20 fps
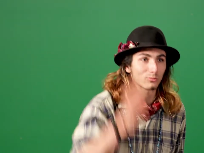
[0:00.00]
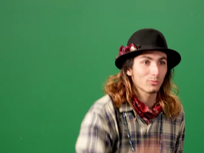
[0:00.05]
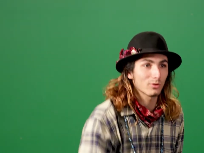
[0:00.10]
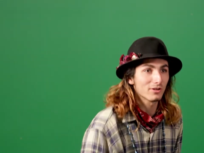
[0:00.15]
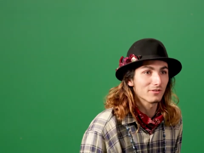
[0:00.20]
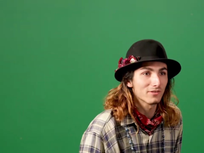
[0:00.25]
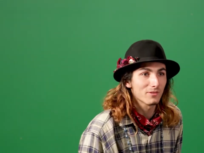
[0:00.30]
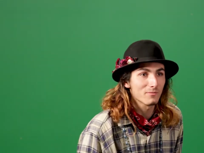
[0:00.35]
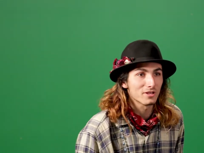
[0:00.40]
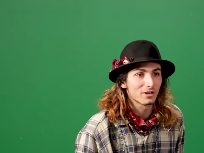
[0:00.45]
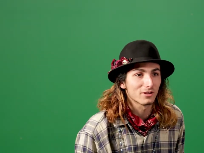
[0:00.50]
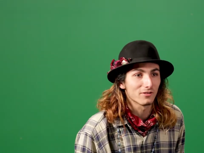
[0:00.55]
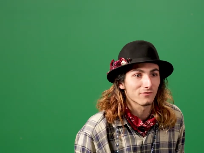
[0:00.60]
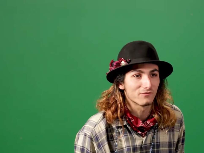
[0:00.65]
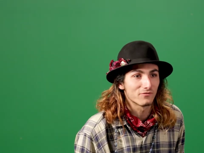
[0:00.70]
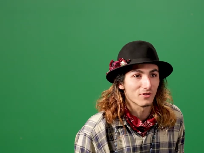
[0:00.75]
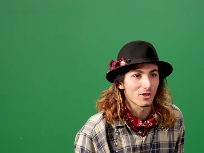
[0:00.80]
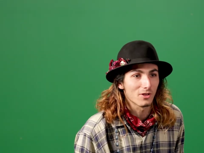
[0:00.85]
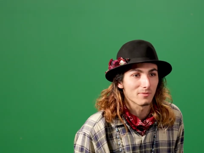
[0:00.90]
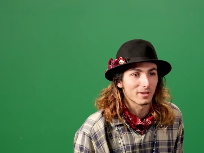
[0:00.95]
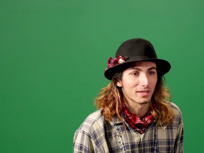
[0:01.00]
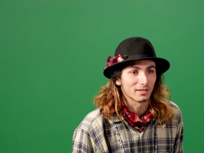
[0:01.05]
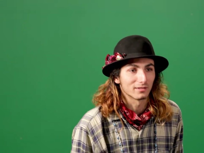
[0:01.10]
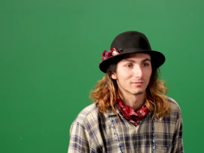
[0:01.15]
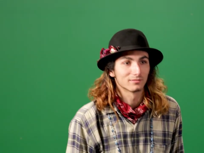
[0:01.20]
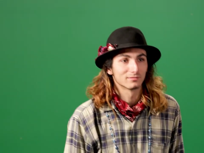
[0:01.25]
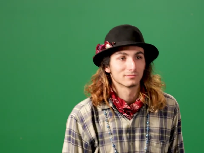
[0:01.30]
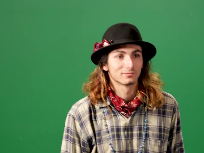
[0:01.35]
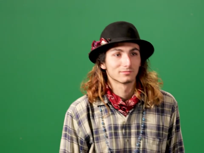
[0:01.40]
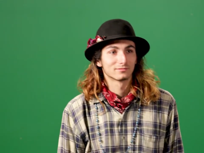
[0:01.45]
We're in the middle of
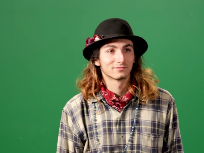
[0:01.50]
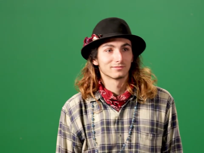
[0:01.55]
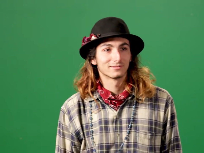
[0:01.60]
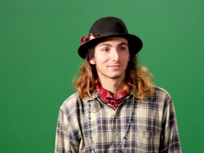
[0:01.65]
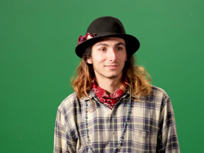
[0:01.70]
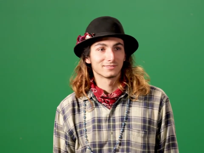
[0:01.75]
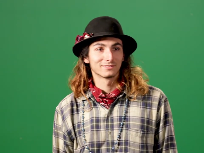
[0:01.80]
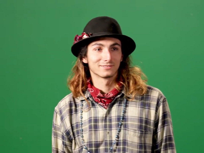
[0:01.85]
filming!